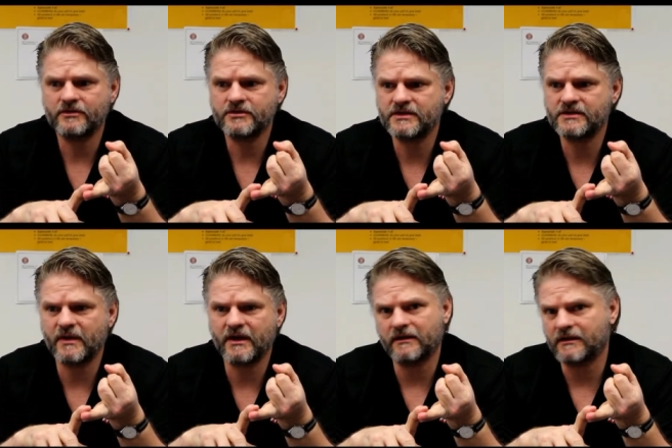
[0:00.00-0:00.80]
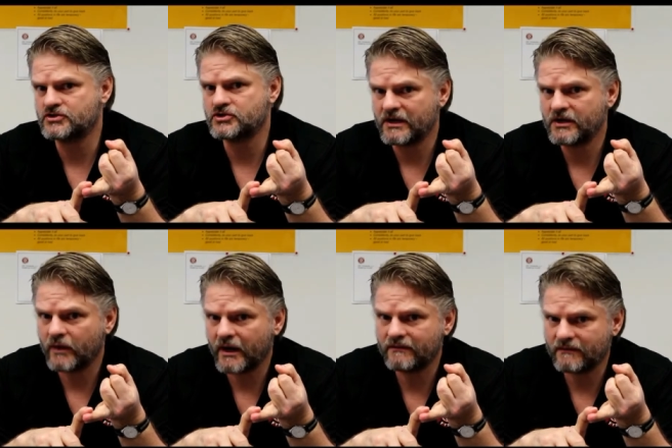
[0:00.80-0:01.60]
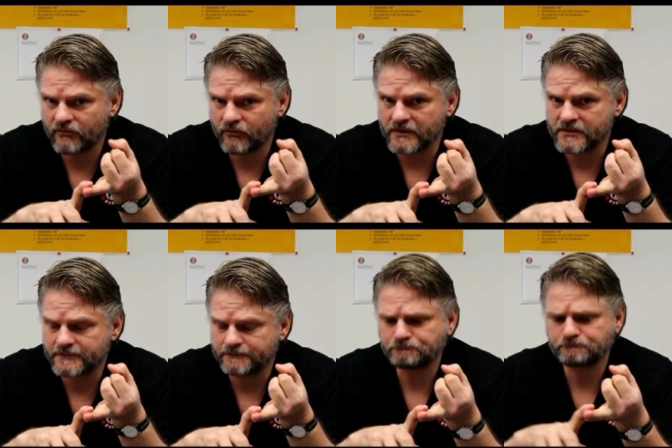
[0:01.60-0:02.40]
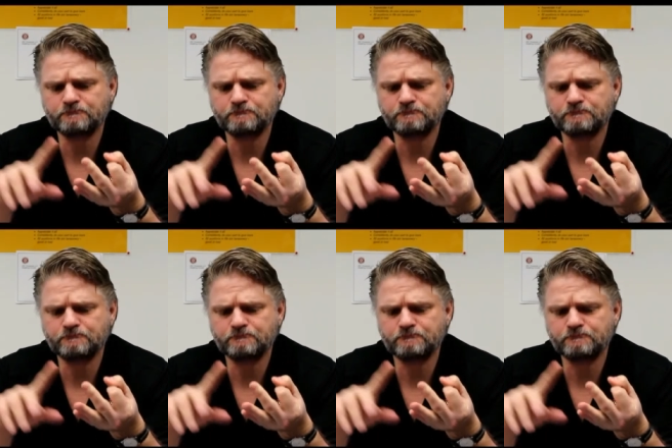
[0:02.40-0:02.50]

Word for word: he or she is making a genuine difference